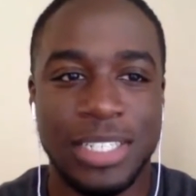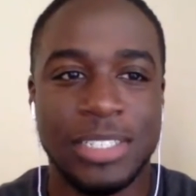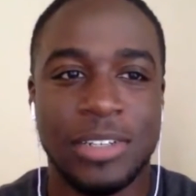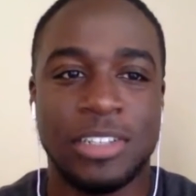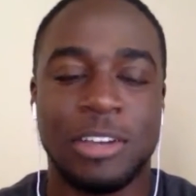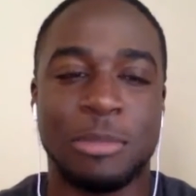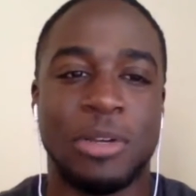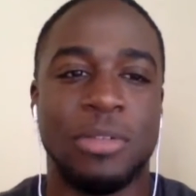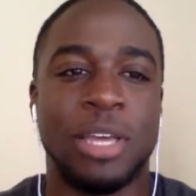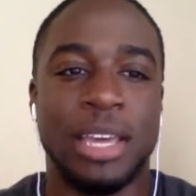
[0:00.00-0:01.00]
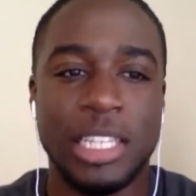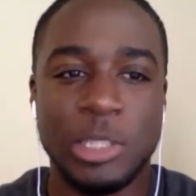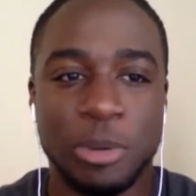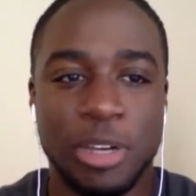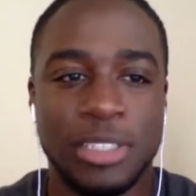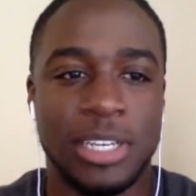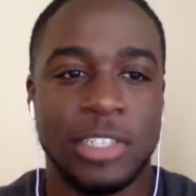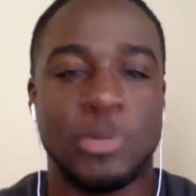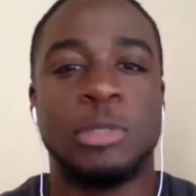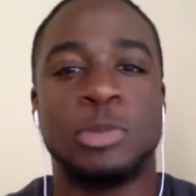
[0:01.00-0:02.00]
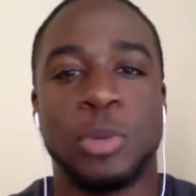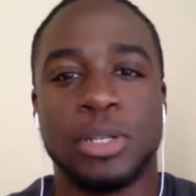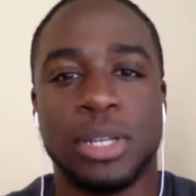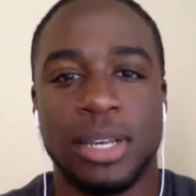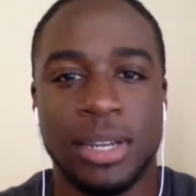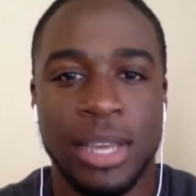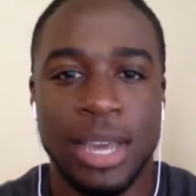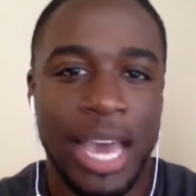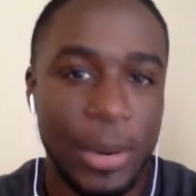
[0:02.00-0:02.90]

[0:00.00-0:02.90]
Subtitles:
and he's going to talk about his projects, what he's been working on,